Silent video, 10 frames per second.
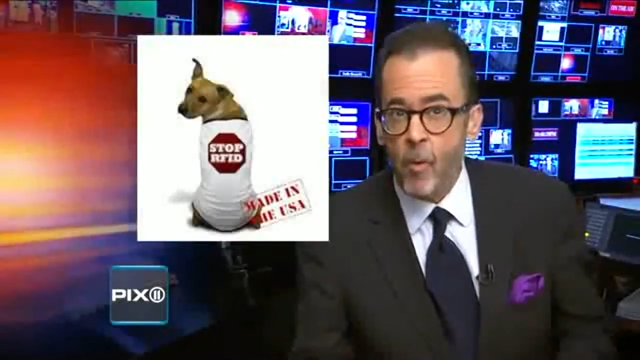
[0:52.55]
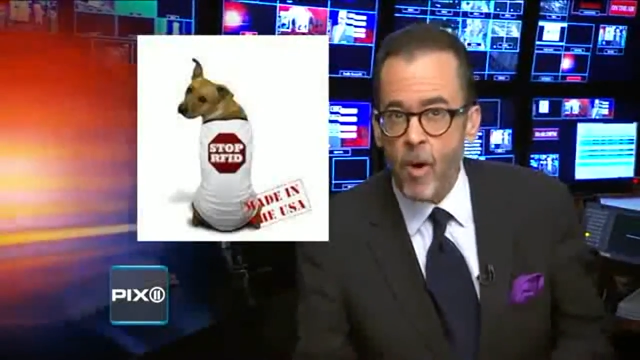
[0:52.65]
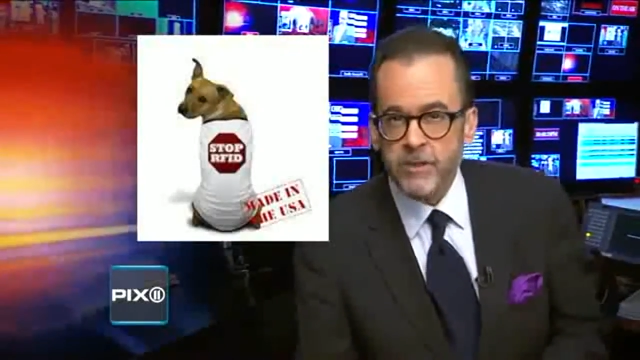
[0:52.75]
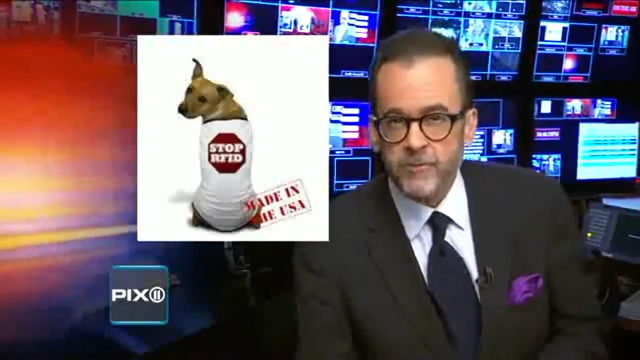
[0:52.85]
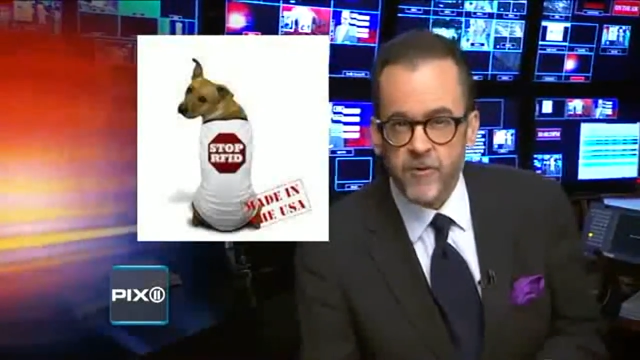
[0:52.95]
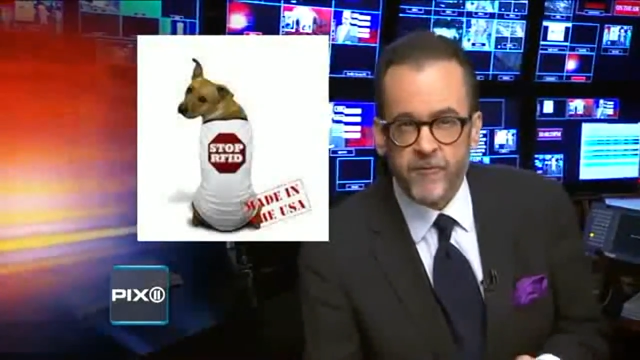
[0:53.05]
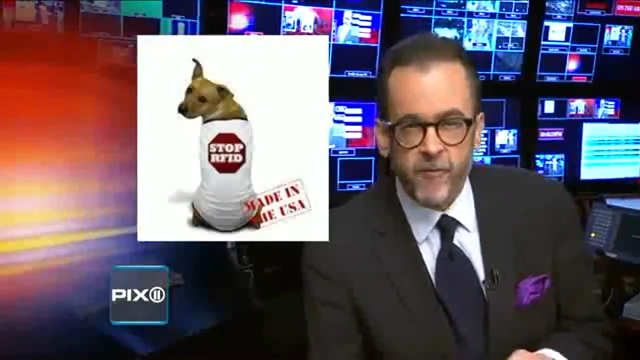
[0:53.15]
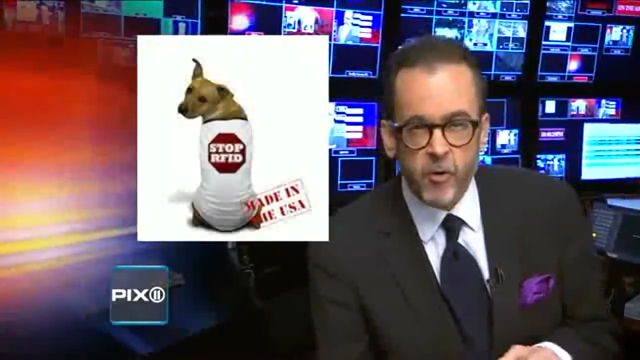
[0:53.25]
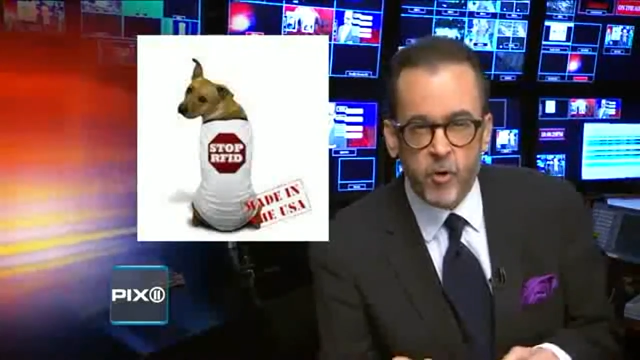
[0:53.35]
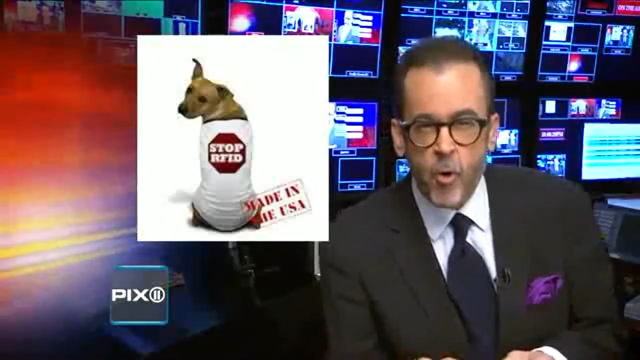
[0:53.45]
Watch for a
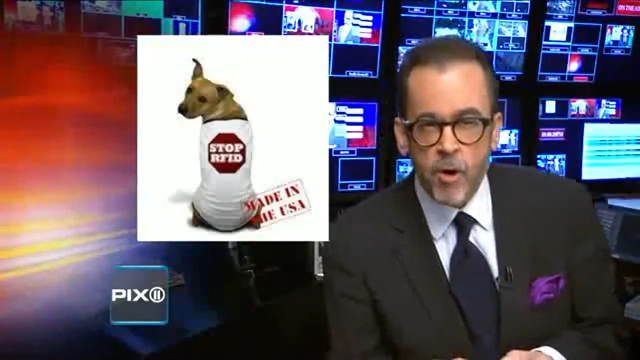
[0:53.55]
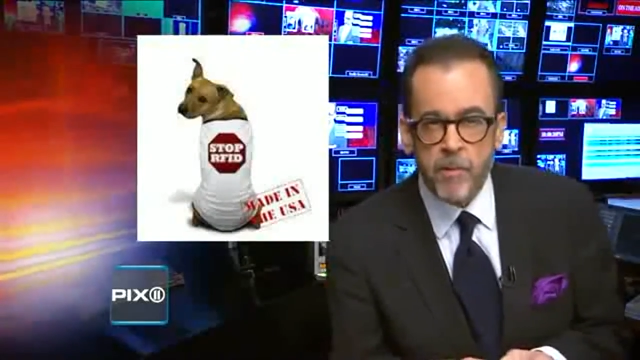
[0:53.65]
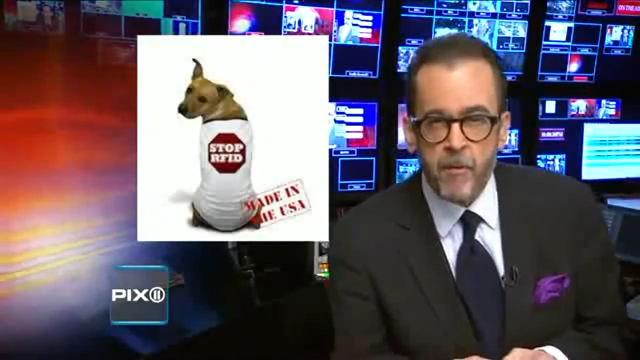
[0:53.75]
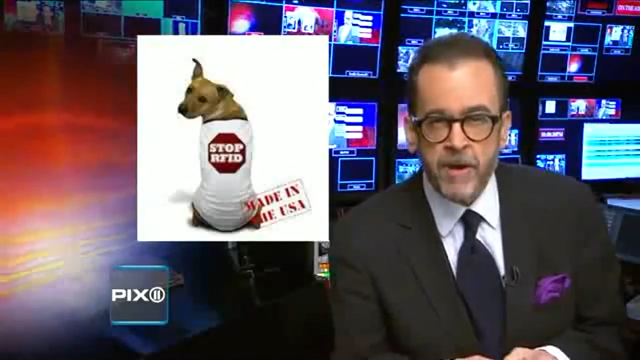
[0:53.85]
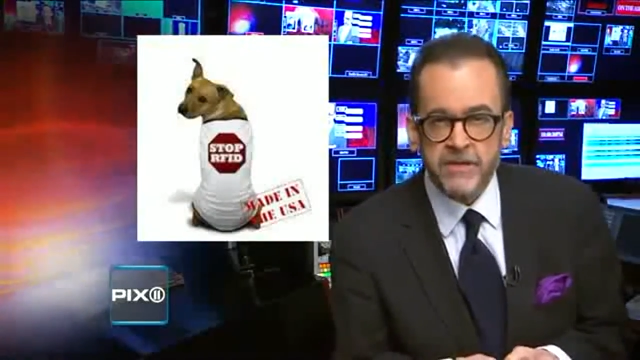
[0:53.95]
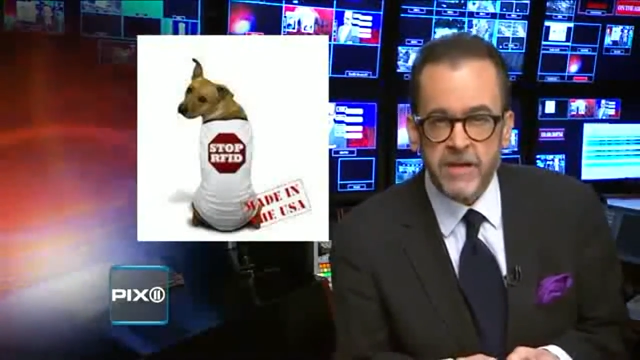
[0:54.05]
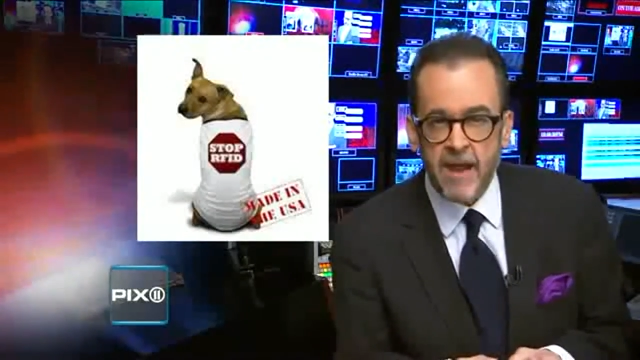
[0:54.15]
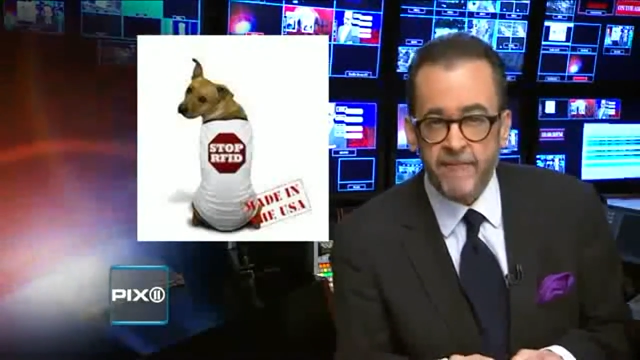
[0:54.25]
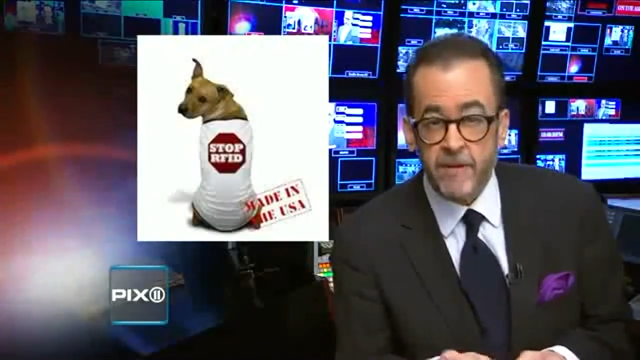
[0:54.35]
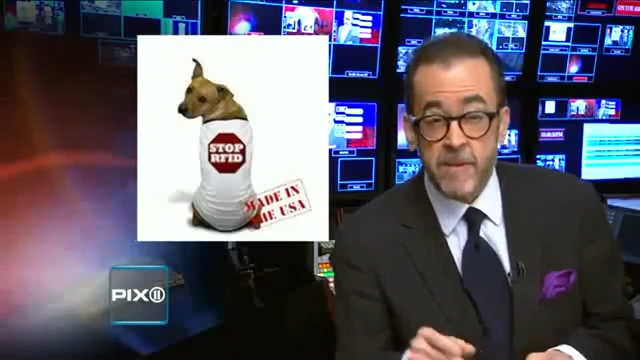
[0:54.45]
full court press to
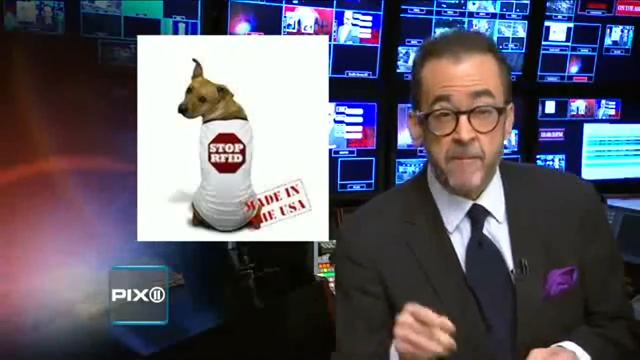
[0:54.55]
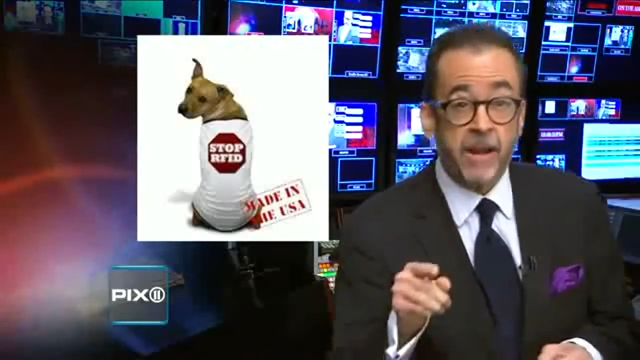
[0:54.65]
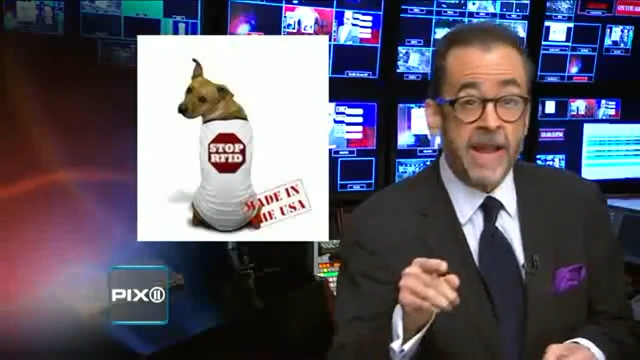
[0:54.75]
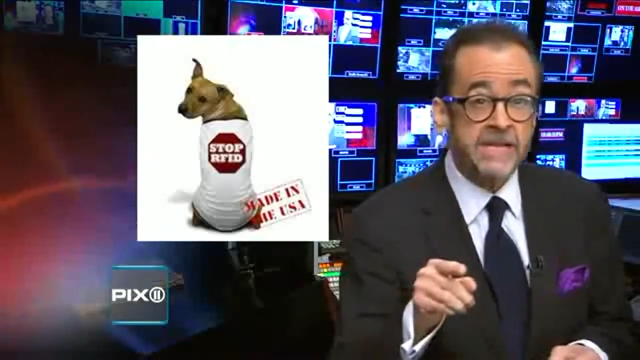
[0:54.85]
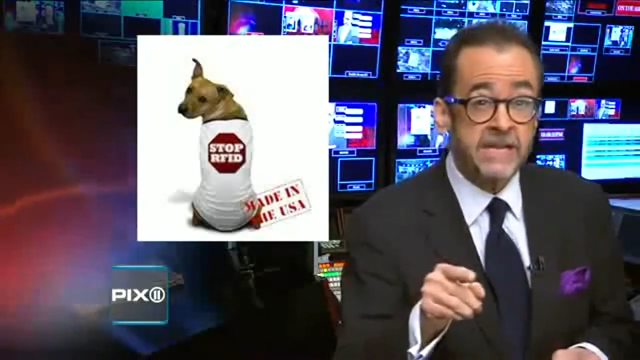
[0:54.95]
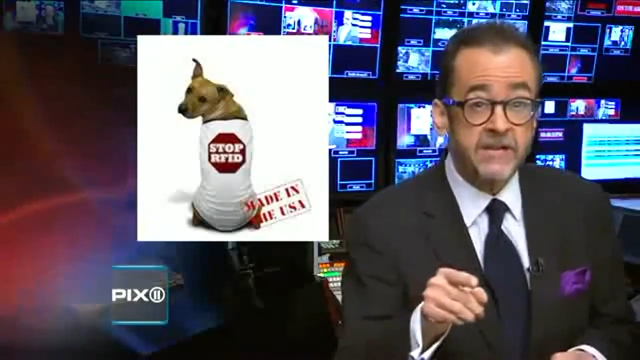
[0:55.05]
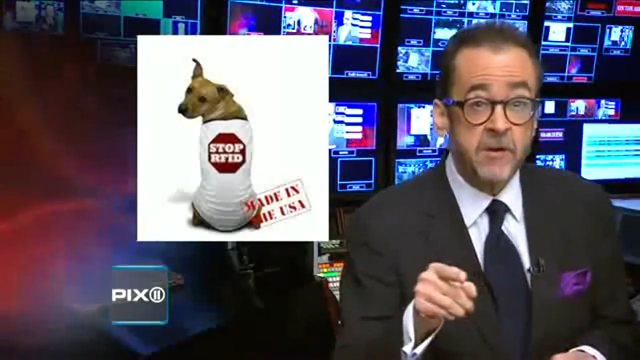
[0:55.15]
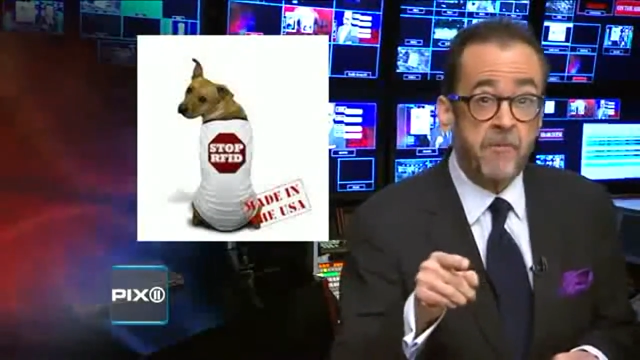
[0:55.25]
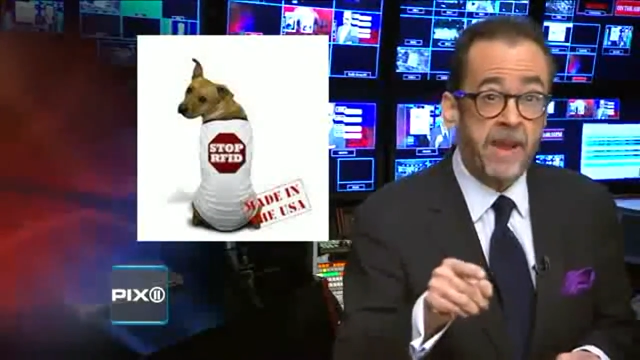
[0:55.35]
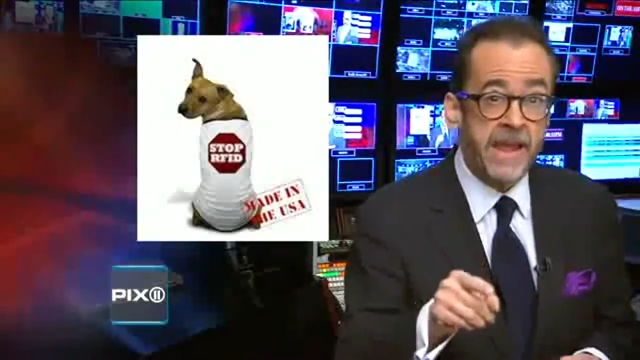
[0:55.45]
have them implanted in
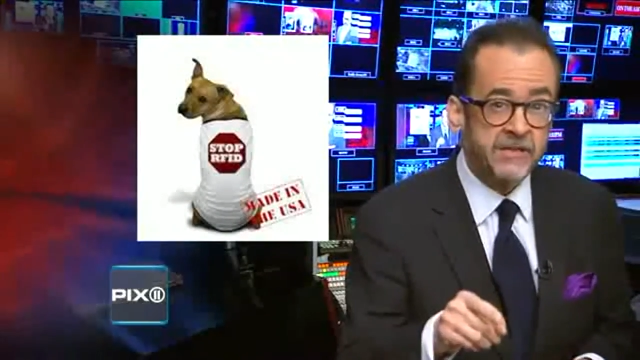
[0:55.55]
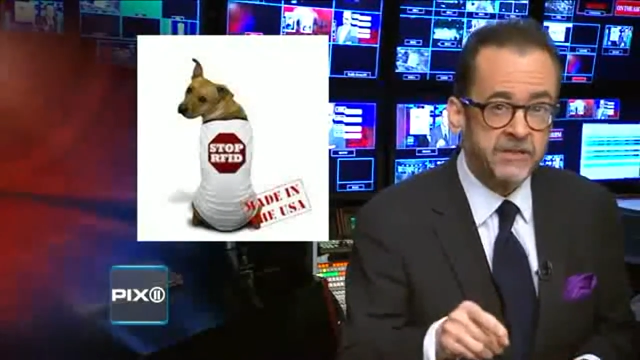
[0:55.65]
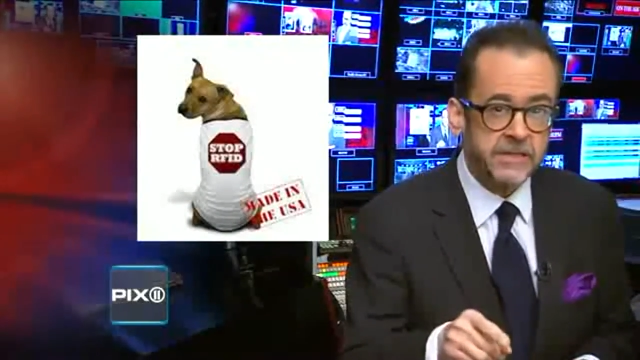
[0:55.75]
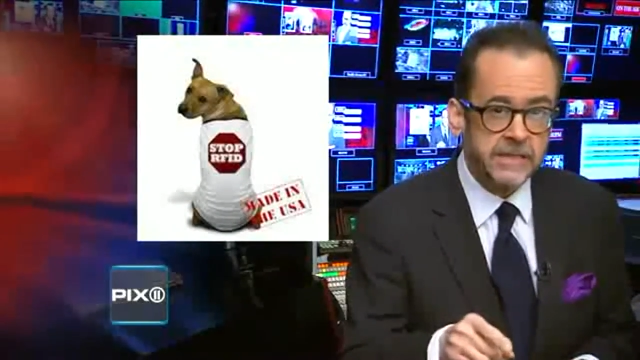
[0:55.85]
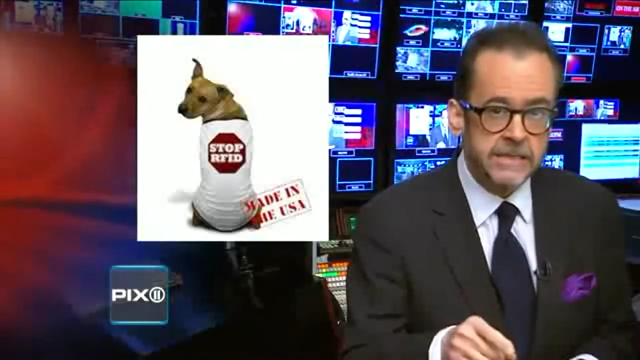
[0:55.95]
your pets.